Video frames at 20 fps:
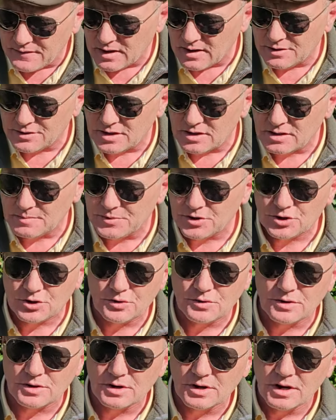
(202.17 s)
for you just to be
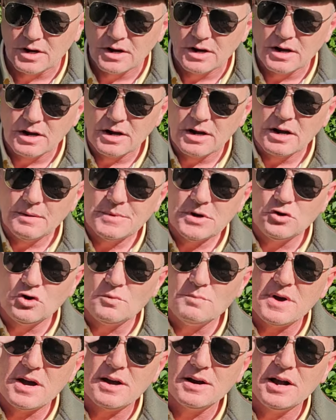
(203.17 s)
sure. But
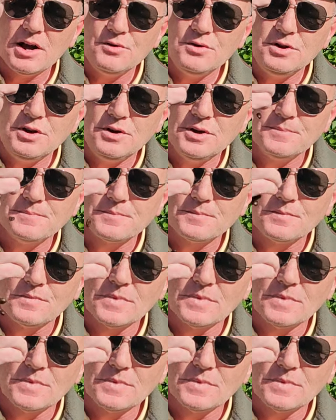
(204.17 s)
no matter how you